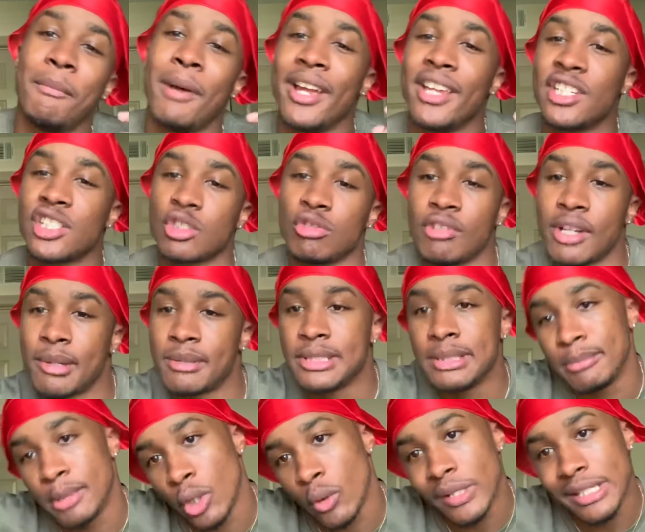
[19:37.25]
My Instagram
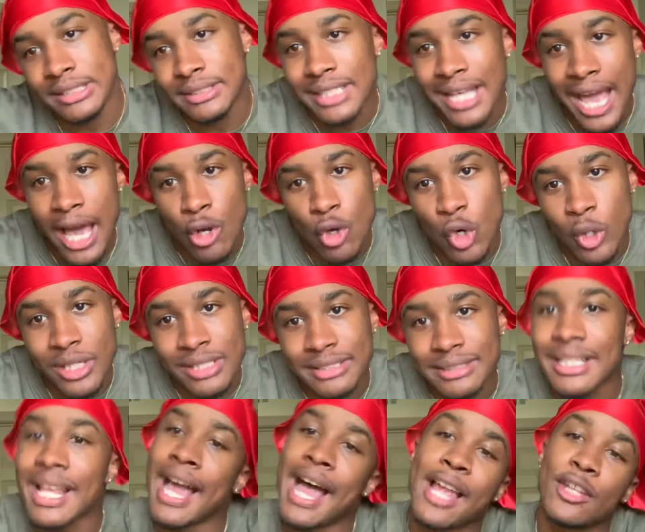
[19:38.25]
should be on this side or this
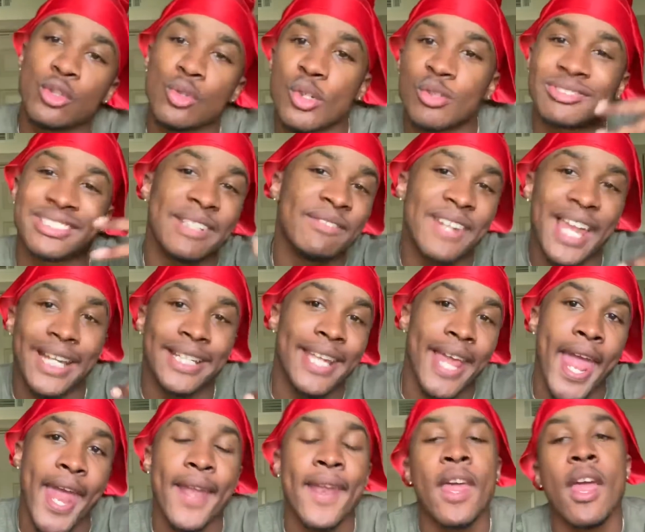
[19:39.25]
side, you know, stuff like
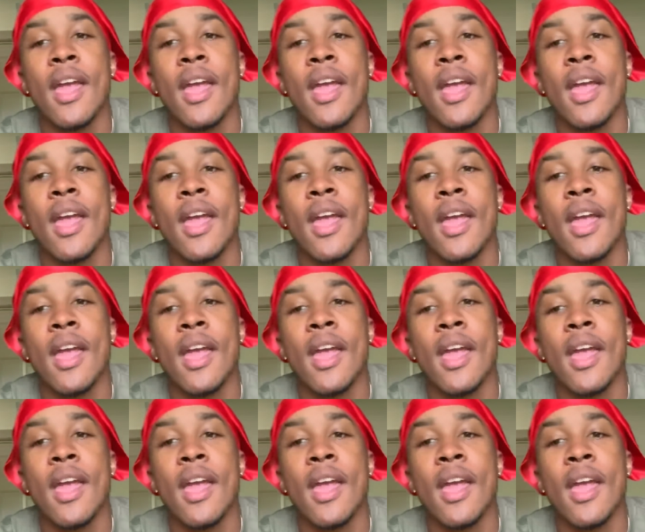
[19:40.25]
that.